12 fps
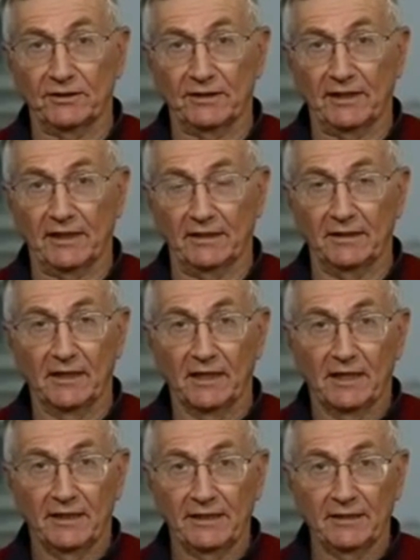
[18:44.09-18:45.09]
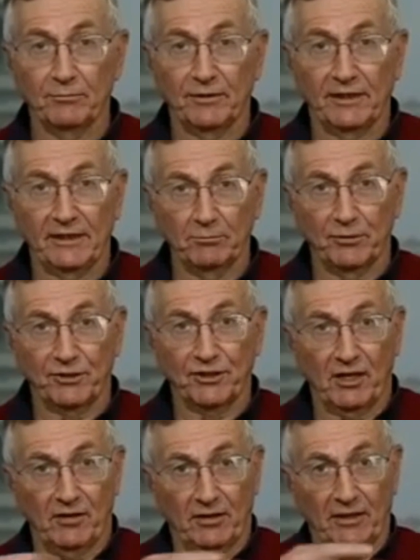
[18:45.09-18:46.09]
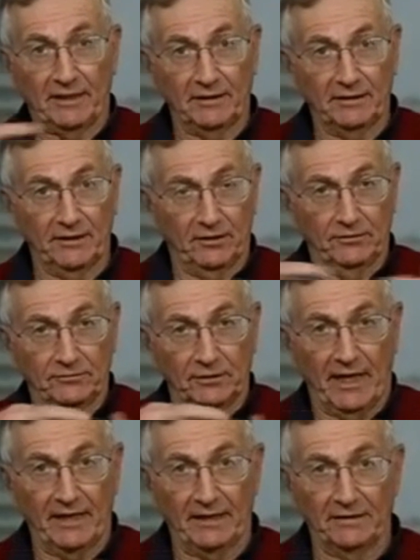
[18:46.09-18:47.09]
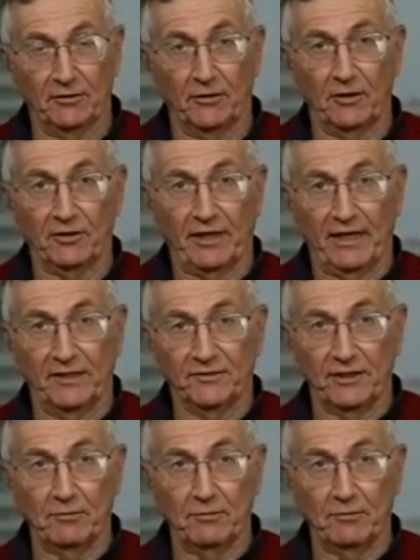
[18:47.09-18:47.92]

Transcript: He and Bashar are like, at loggerheads.